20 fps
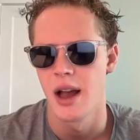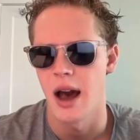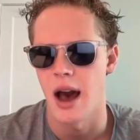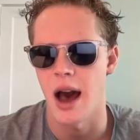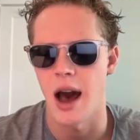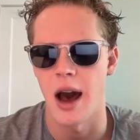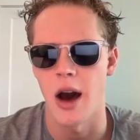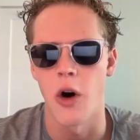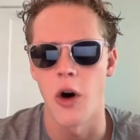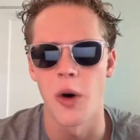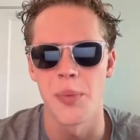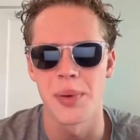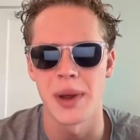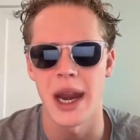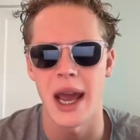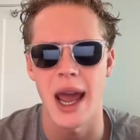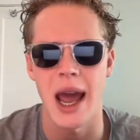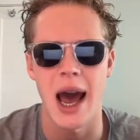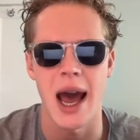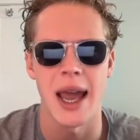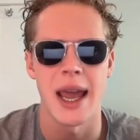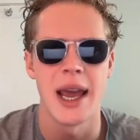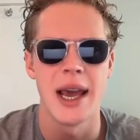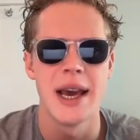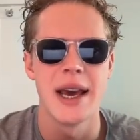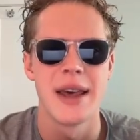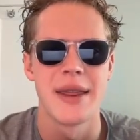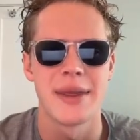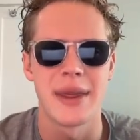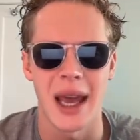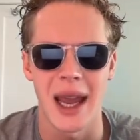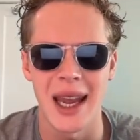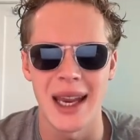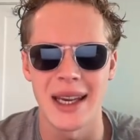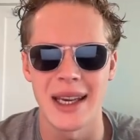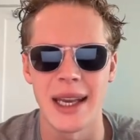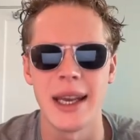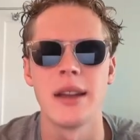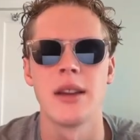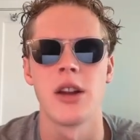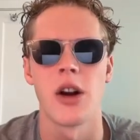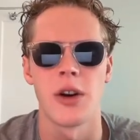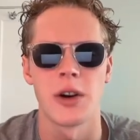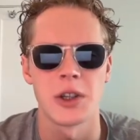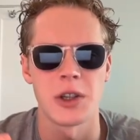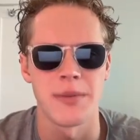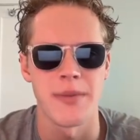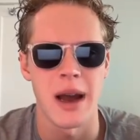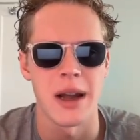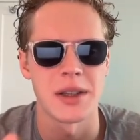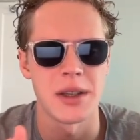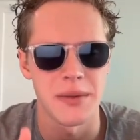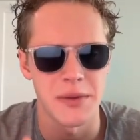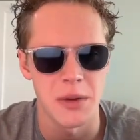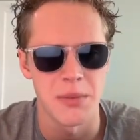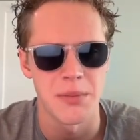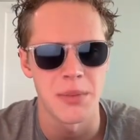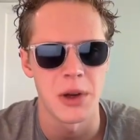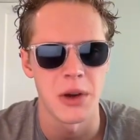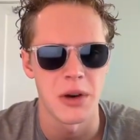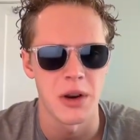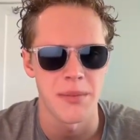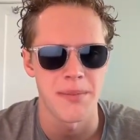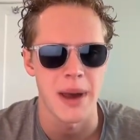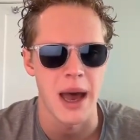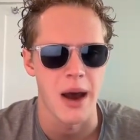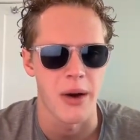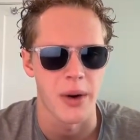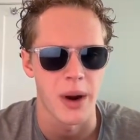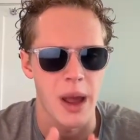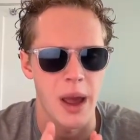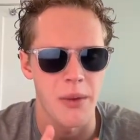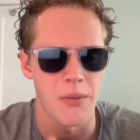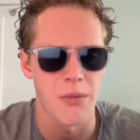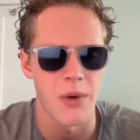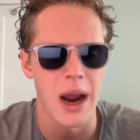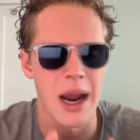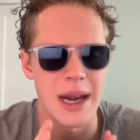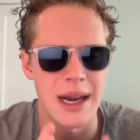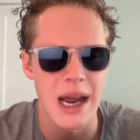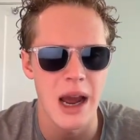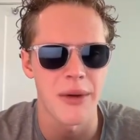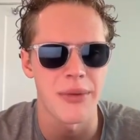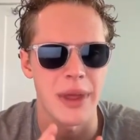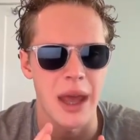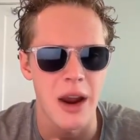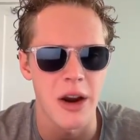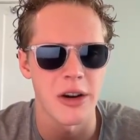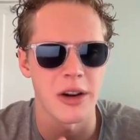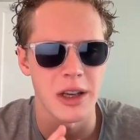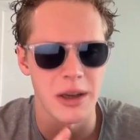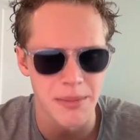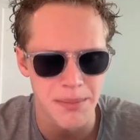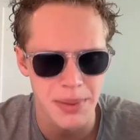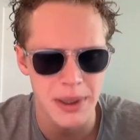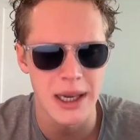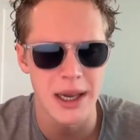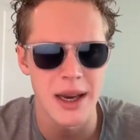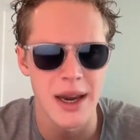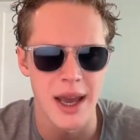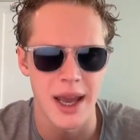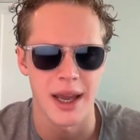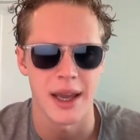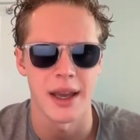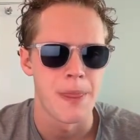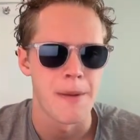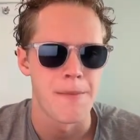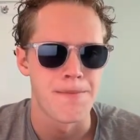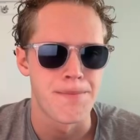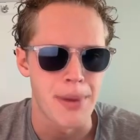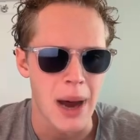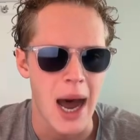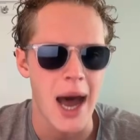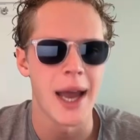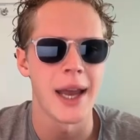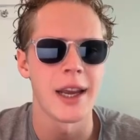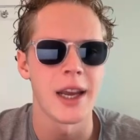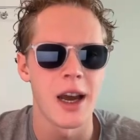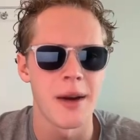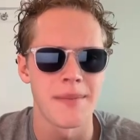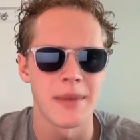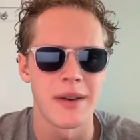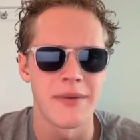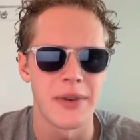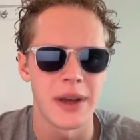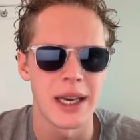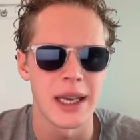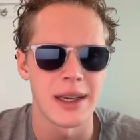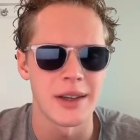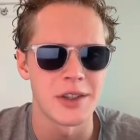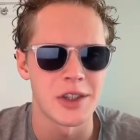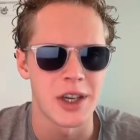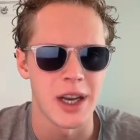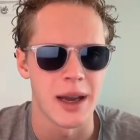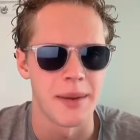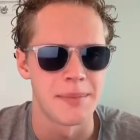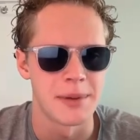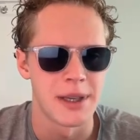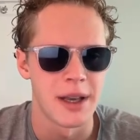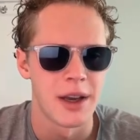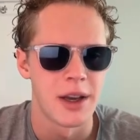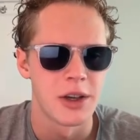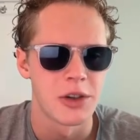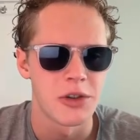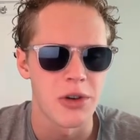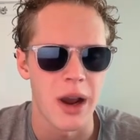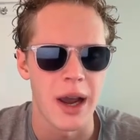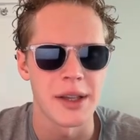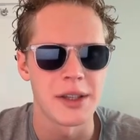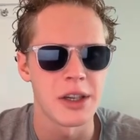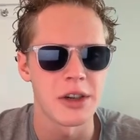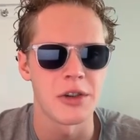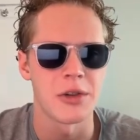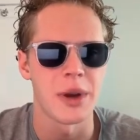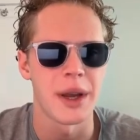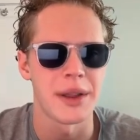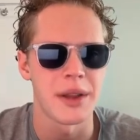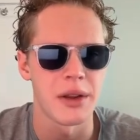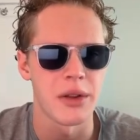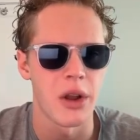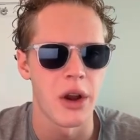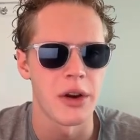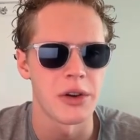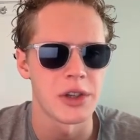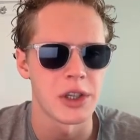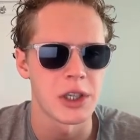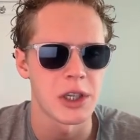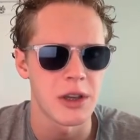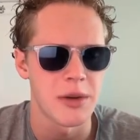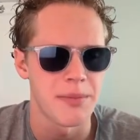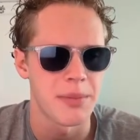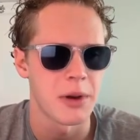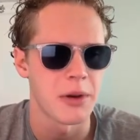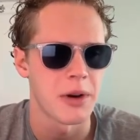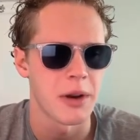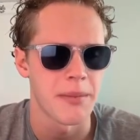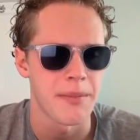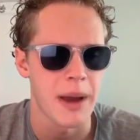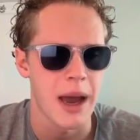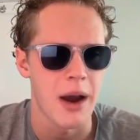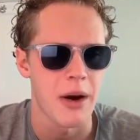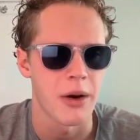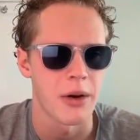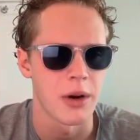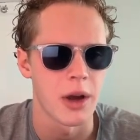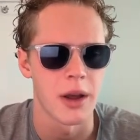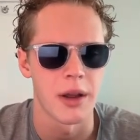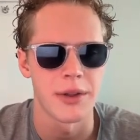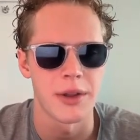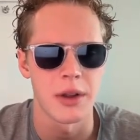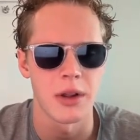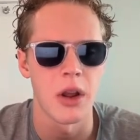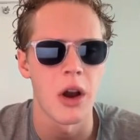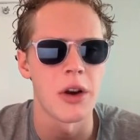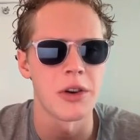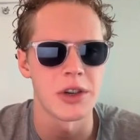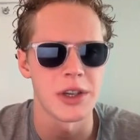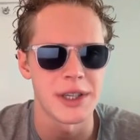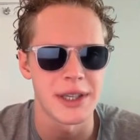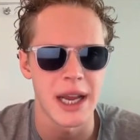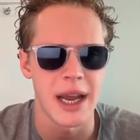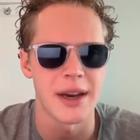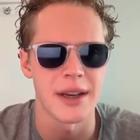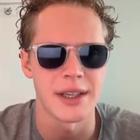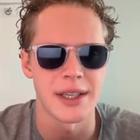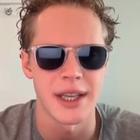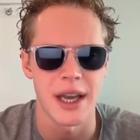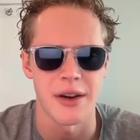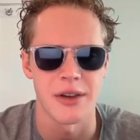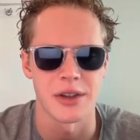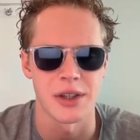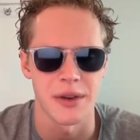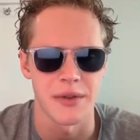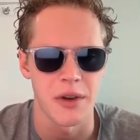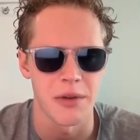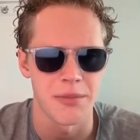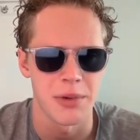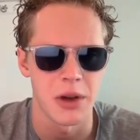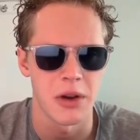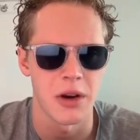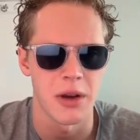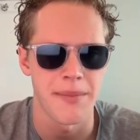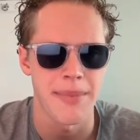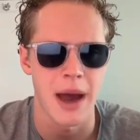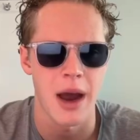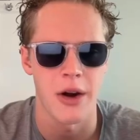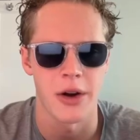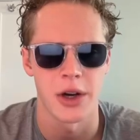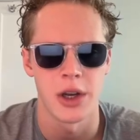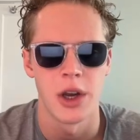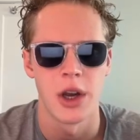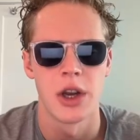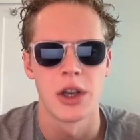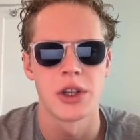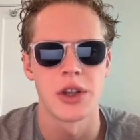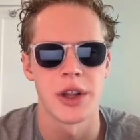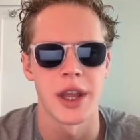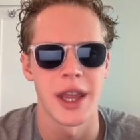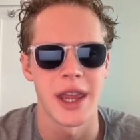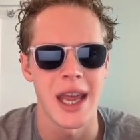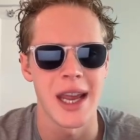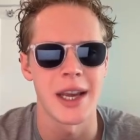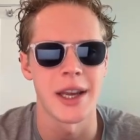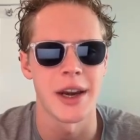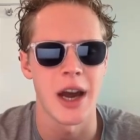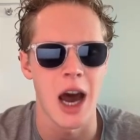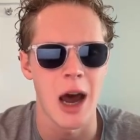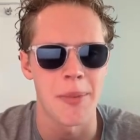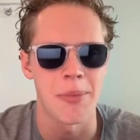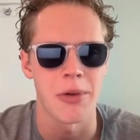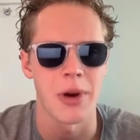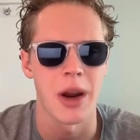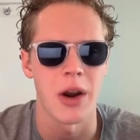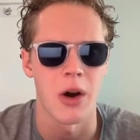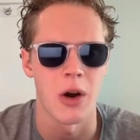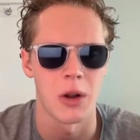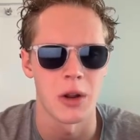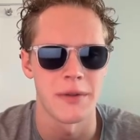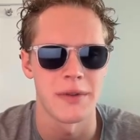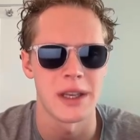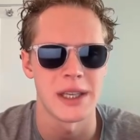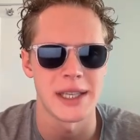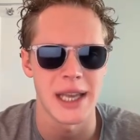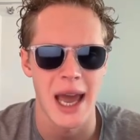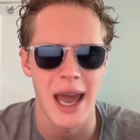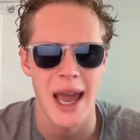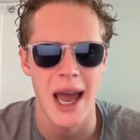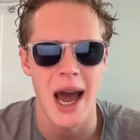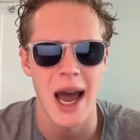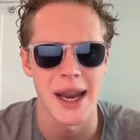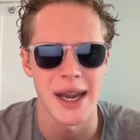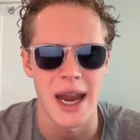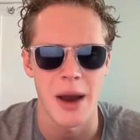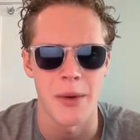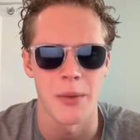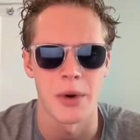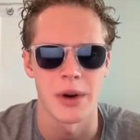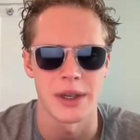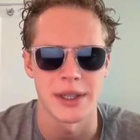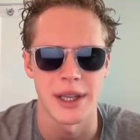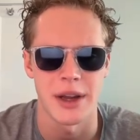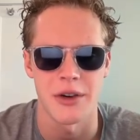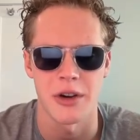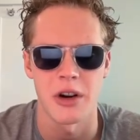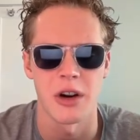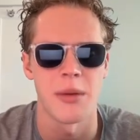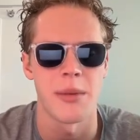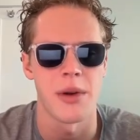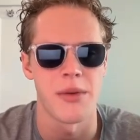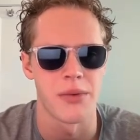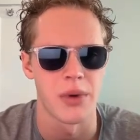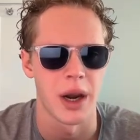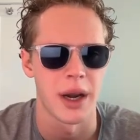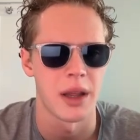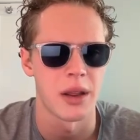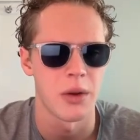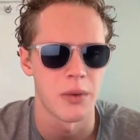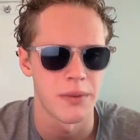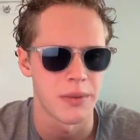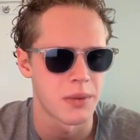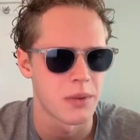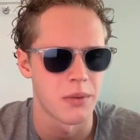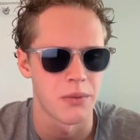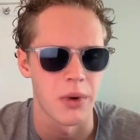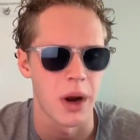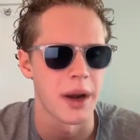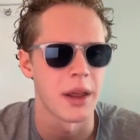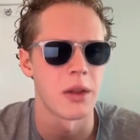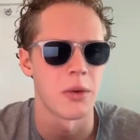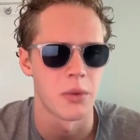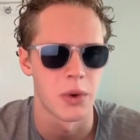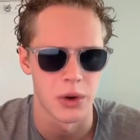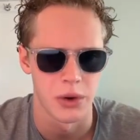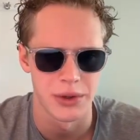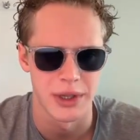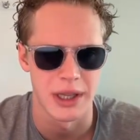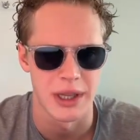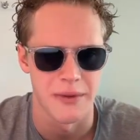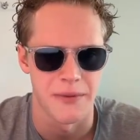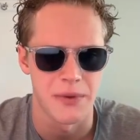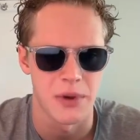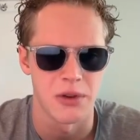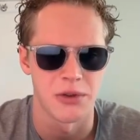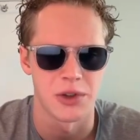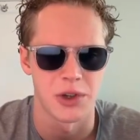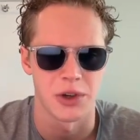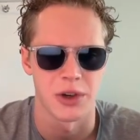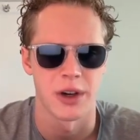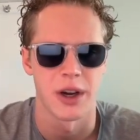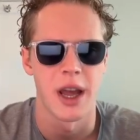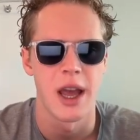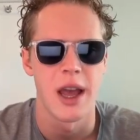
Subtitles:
OpenAI, they need large amounts of computing power. And right now they're competing, buying up NVIDIA chips, trying to create the largest computing power, the largest data centers of computing power, so then they can operate all of these AI networks that are going to be running the world in the future.